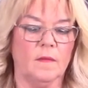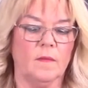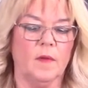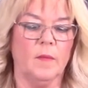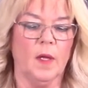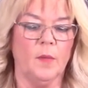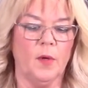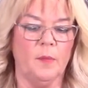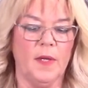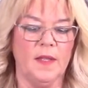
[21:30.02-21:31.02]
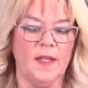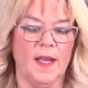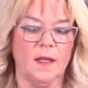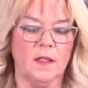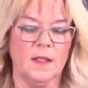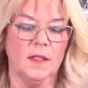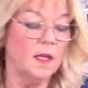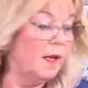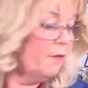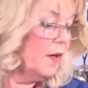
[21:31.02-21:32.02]
I might put a pin there because it's
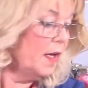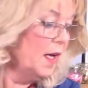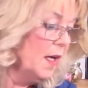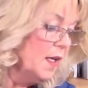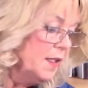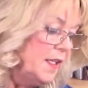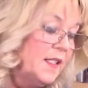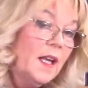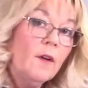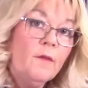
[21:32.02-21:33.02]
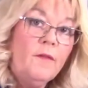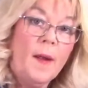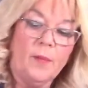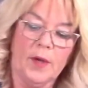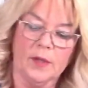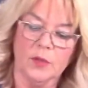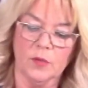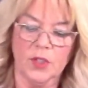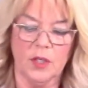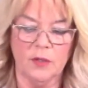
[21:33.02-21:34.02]
a lovely detailed fabric. I don't
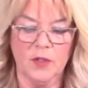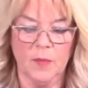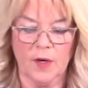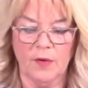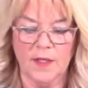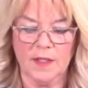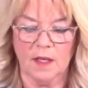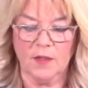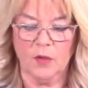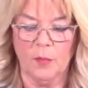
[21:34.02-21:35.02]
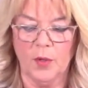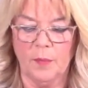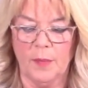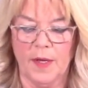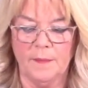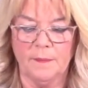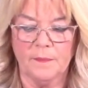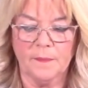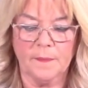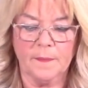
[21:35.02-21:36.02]
want to lose my crease line, so I'll put a pin.
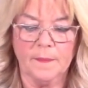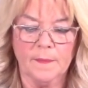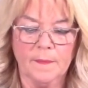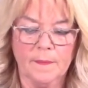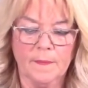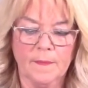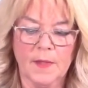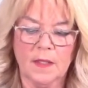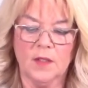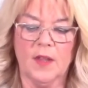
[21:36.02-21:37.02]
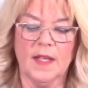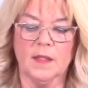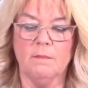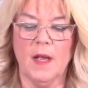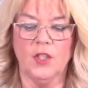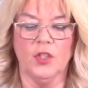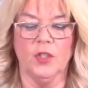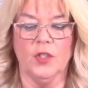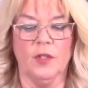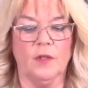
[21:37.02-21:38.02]
So that's
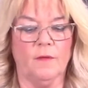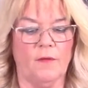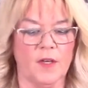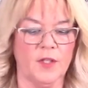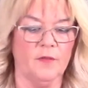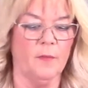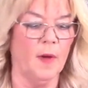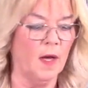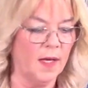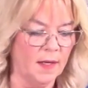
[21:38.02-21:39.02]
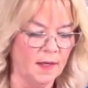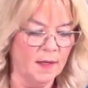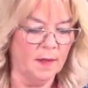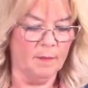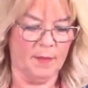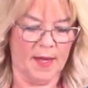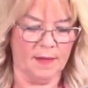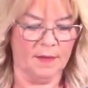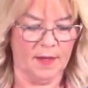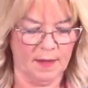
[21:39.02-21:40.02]
measured the front of my
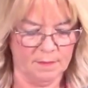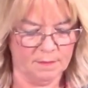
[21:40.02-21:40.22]
bag there.